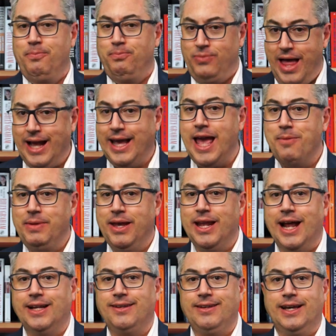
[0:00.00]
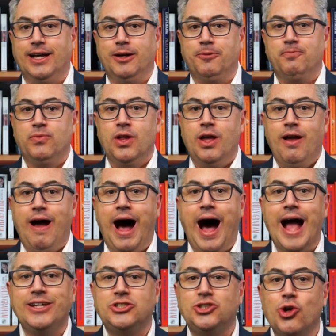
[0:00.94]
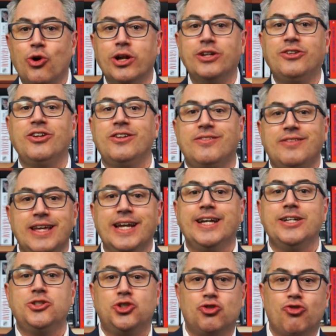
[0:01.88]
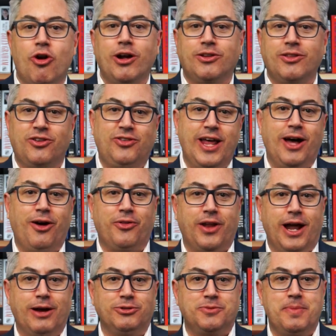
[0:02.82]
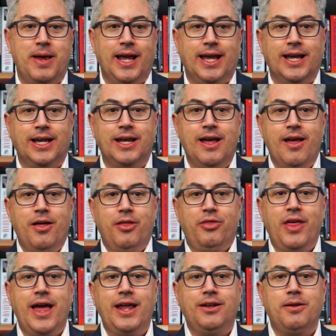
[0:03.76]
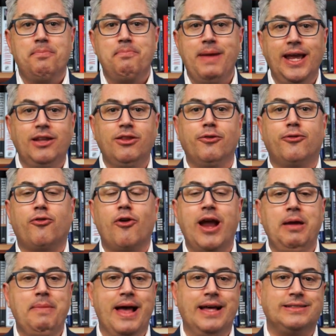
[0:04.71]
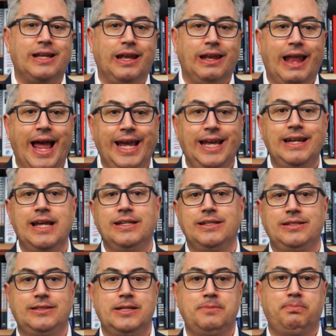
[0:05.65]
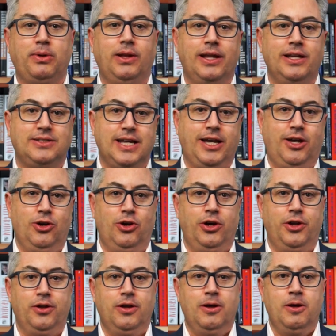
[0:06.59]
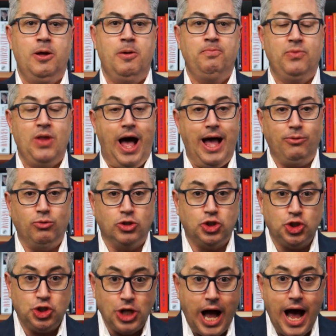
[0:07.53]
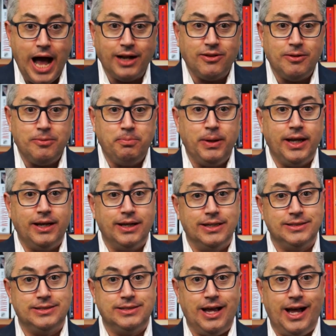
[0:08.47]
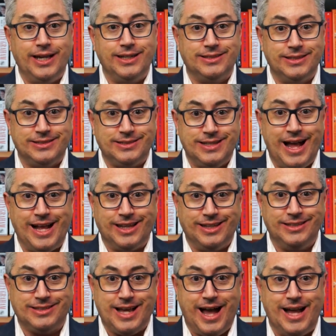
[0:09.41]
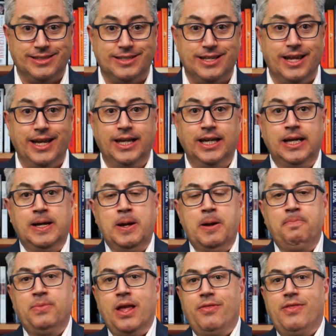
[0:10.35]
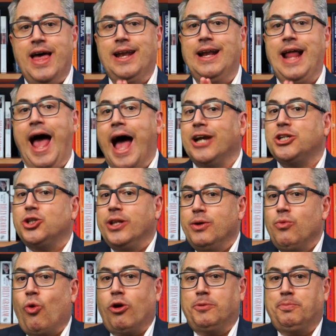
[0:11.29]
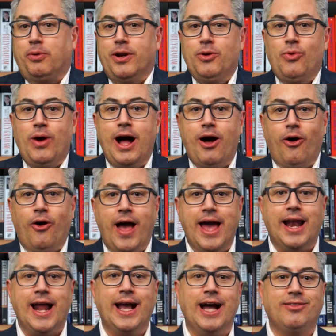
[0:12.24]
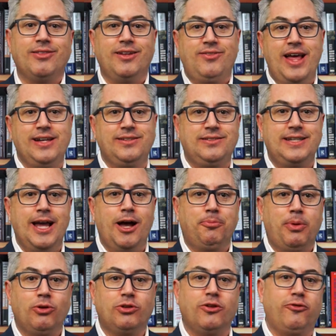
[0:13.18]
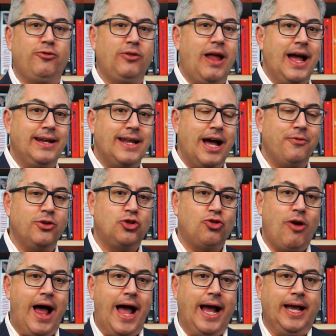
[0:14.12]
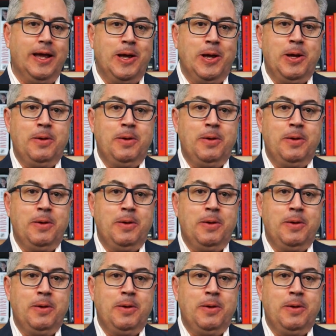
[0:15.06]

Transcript: That gave me an idea. I started to deconstruct the sail that I was making, then made the frame as light and simple as I could. I was shocked because science is not this guy's thing, that it actually worked pretty well, and I got the test sailboat to fly down the track.